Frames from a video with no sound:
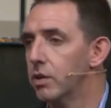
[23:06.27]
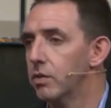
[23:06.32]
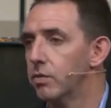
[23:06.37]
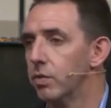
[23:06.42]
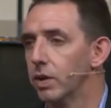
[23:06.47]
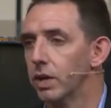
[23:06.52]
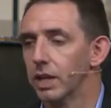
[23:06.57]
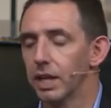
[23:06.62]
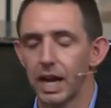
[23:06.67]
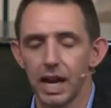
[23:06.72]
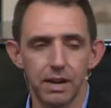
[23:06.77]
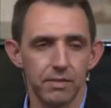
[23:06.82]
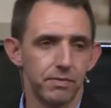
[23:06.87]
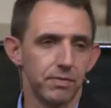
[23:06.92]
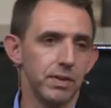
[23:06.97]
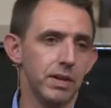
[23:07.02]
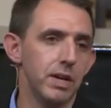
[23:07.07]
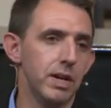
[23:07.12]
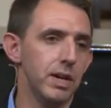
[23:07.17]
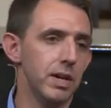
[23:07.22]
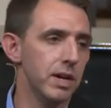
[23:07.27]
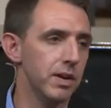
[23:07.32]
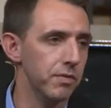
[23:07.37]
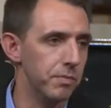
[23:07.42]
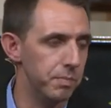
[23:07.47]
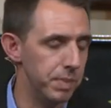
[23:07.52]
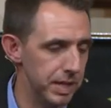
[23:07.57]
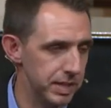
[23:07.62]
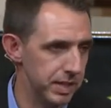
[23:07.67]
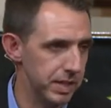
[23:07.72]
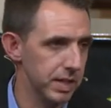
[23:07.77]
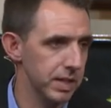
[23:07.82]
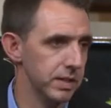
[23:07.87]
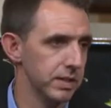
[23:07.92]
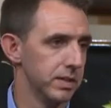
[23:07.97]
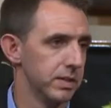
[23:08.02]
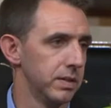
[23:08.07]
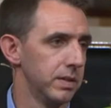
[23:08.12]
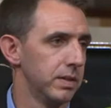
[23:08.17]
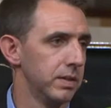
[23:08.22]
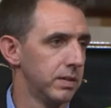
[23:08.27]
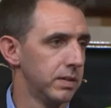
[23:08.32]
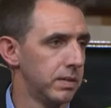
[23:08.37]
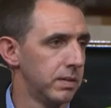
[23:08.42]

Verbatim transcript: for a life of busyness.